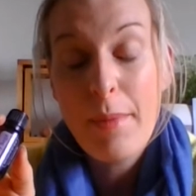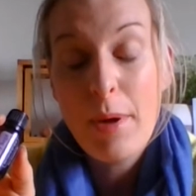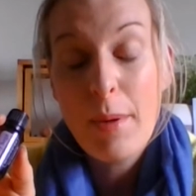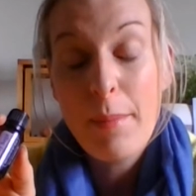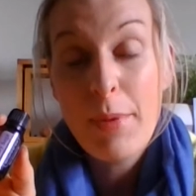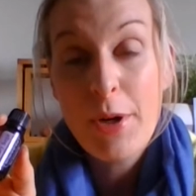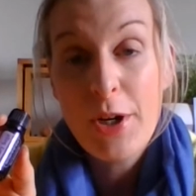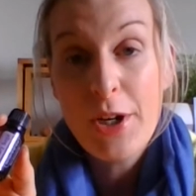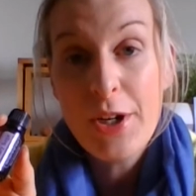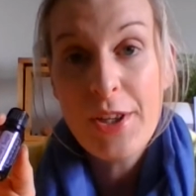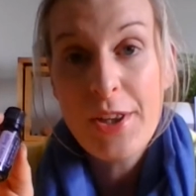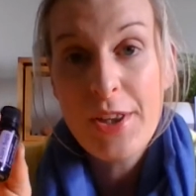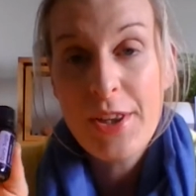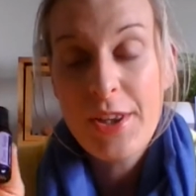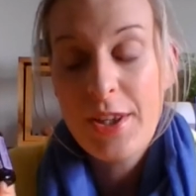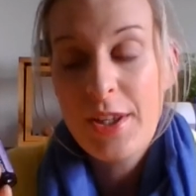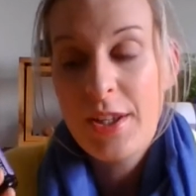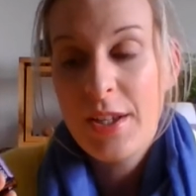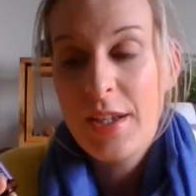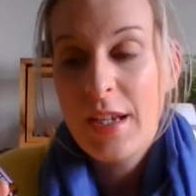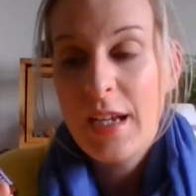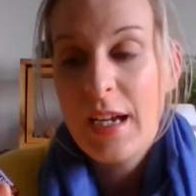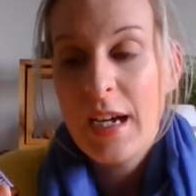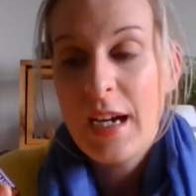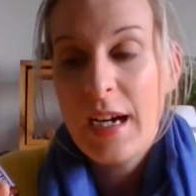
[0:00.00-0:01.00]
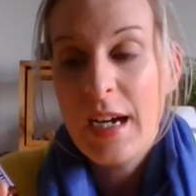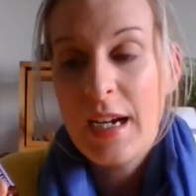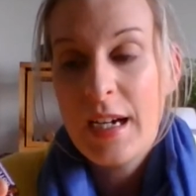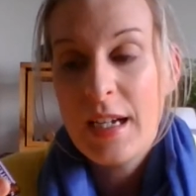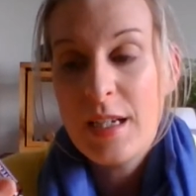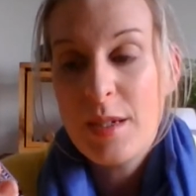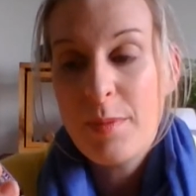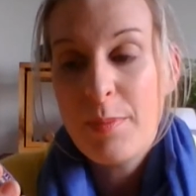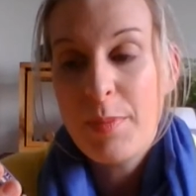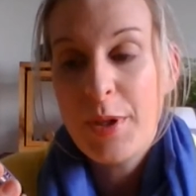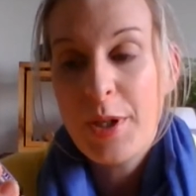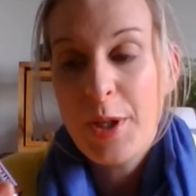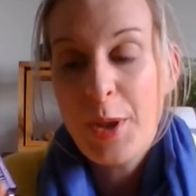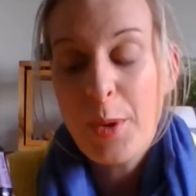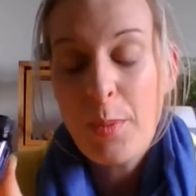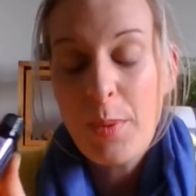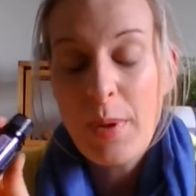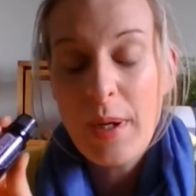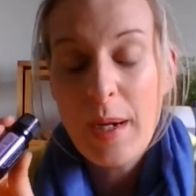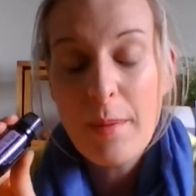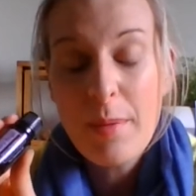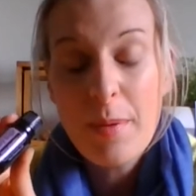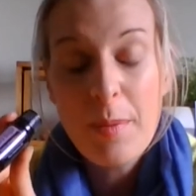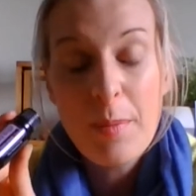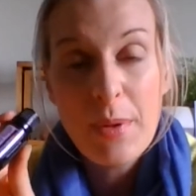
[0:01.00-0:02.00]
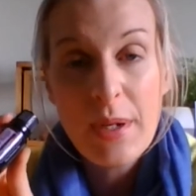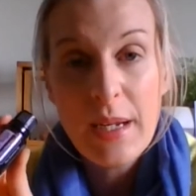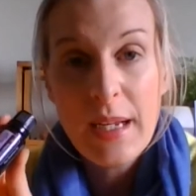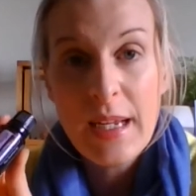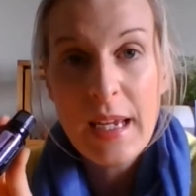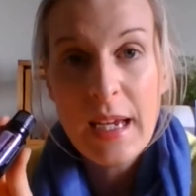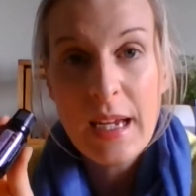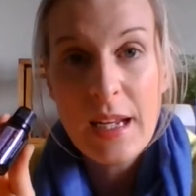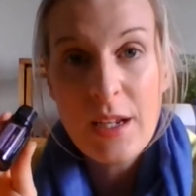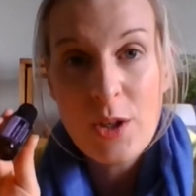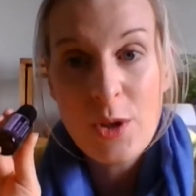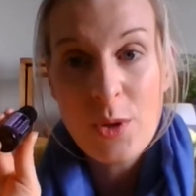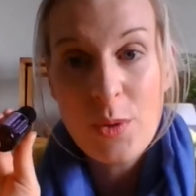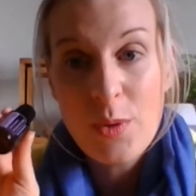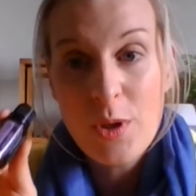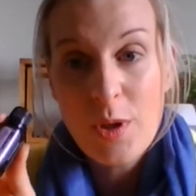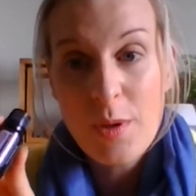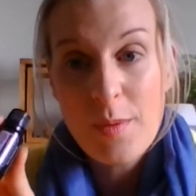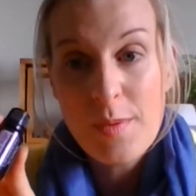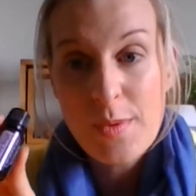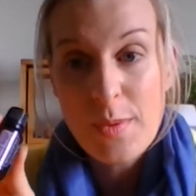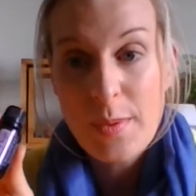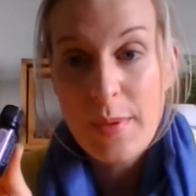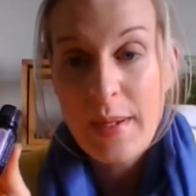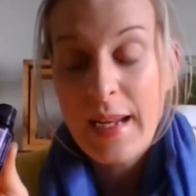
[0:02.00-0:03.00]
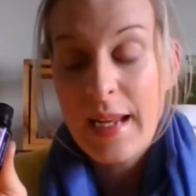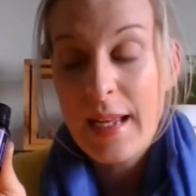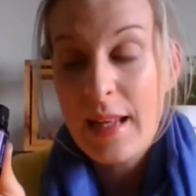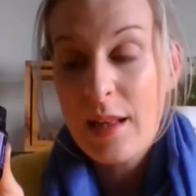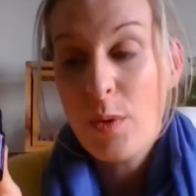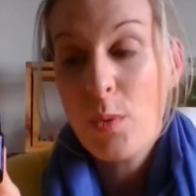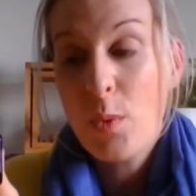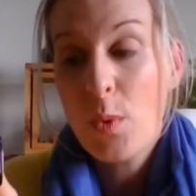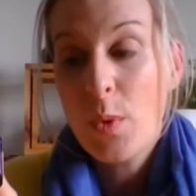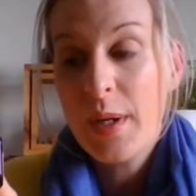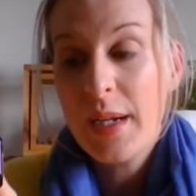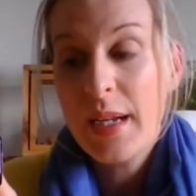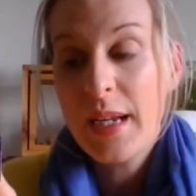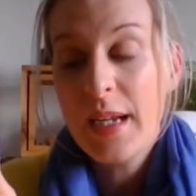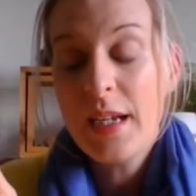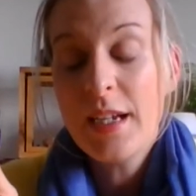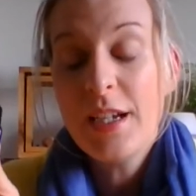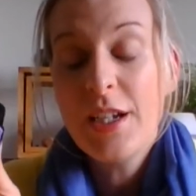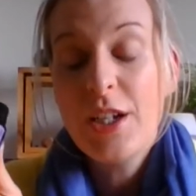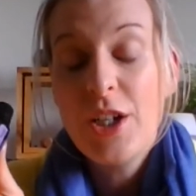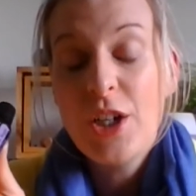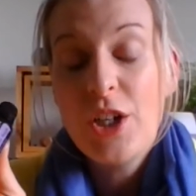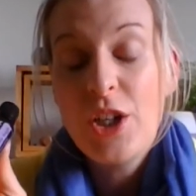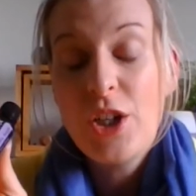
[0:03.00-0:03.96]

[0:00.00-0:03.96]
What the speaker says: birth and birth prep, but again, you know, it comes with a health warning.